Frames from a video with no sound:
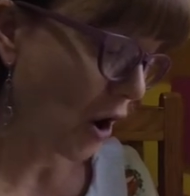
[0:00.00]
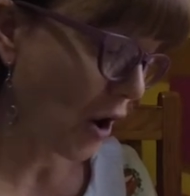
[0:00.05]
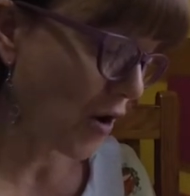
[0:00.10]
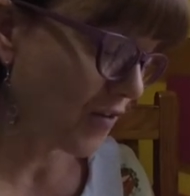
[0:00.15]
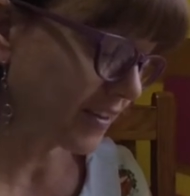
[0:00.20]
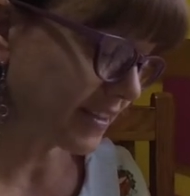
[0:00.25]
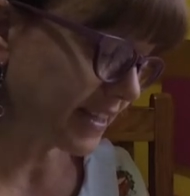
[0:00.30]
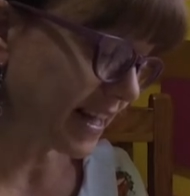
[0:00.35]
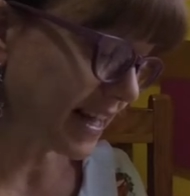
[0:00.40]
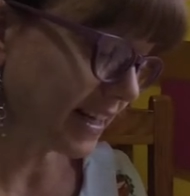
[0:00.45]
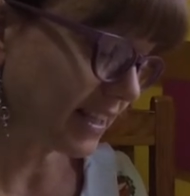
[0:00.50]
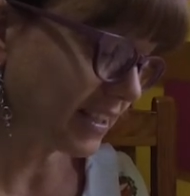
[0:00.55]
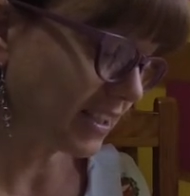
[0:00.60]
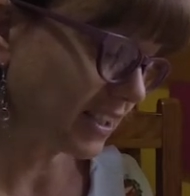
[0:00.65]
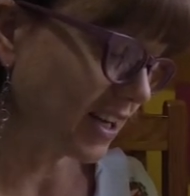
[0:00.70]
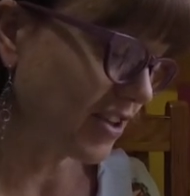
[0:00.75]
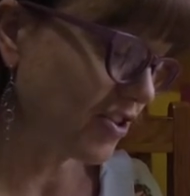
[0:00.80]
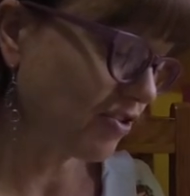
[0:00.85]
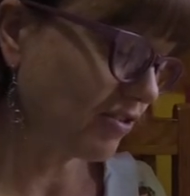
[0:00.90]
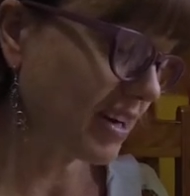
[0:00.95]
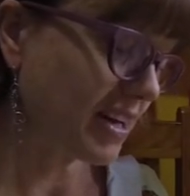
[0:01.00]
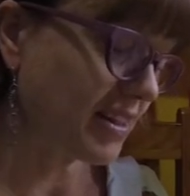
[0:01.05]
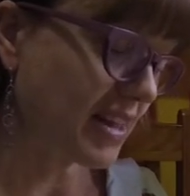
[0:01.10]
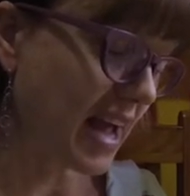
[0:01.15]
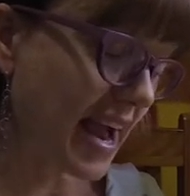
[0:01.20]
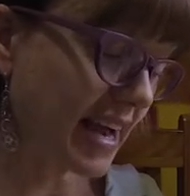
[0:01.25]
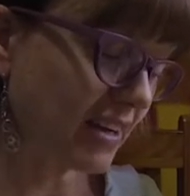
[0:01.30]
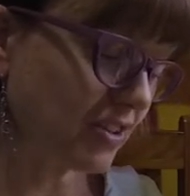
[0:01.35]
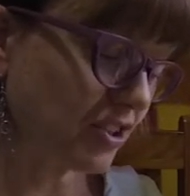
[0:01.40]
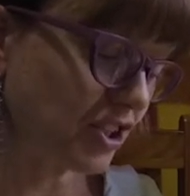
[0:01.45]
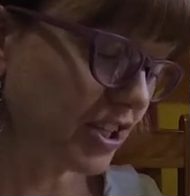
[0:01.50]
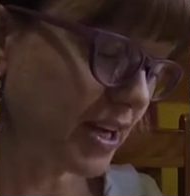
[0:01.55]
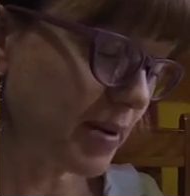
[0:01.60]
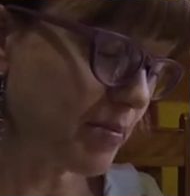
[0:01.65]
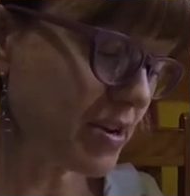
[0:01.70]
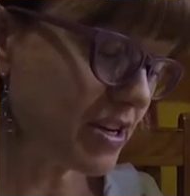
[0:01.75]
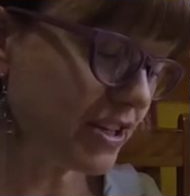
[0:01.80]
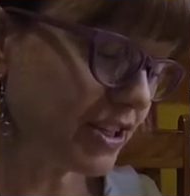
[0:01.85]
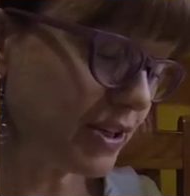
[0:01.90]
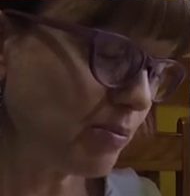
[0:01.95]
overtaking Slytherin in the House
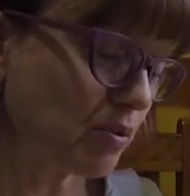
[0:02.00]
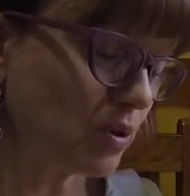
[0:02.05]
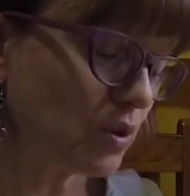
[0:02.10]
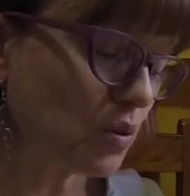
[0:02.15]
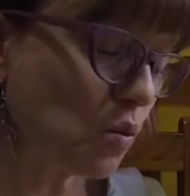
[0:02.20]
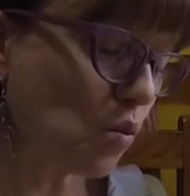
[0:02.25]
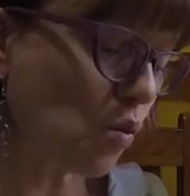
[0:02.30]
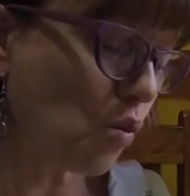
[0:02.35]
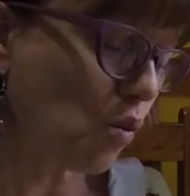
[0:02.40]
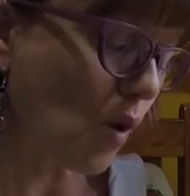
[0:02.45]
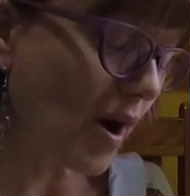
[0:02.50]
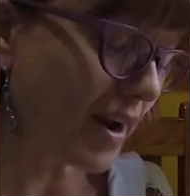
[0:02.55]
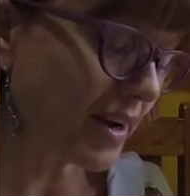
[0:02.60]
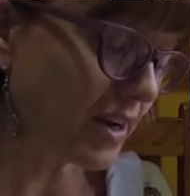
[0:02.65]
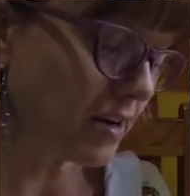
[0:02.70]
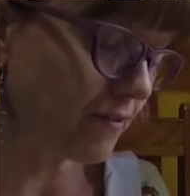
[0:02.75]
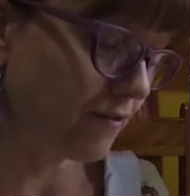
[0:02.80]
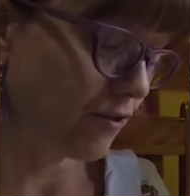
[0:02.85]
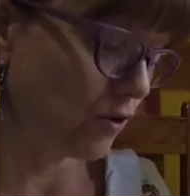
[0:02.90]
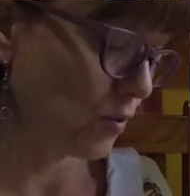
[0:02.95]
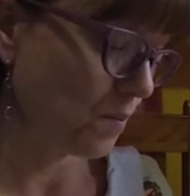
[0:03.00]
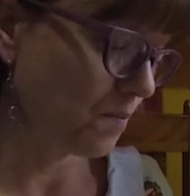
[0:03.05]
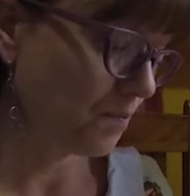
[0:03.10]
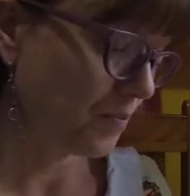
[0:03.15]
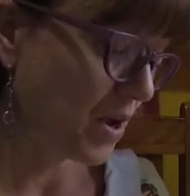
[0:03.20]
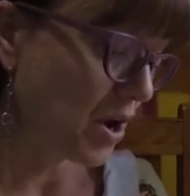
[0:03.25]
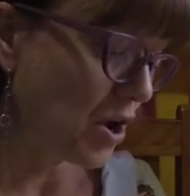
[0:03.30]
Championship was wonderful.